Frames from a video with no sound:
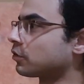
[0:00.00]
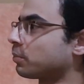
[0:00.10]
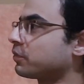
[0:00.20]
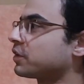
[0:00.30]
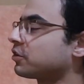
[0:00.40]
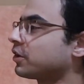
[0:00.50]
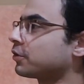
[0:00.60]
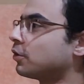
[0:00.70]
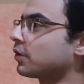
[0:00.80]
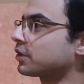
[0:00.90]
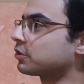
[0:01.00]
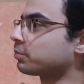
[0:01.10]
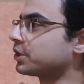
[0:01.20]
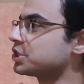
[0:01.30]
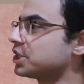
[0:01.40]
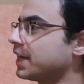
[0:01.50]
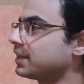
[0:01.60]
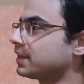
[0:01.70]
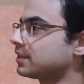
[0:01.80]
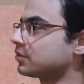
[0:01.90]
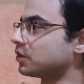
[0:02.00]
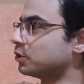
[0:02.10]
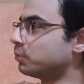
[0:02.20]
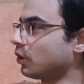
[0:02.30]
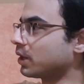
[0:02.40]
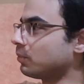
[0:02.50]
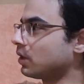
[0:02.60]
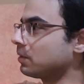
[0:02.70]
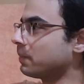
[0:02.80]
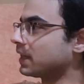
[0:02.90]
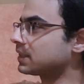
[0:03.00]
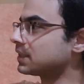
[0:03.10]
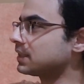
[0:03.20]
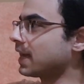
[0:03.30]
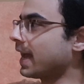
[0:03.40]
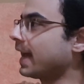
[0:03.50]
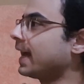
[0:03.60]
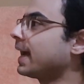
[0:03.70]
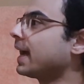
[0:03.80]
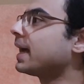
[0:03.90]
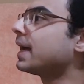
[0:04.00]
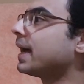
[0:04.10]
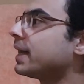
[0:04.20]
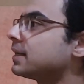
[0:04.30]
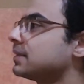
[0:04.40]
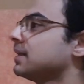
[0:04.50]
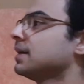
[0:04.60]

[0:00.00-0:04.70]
So Professor Oak is appreciating this new Pokemon, Melton, and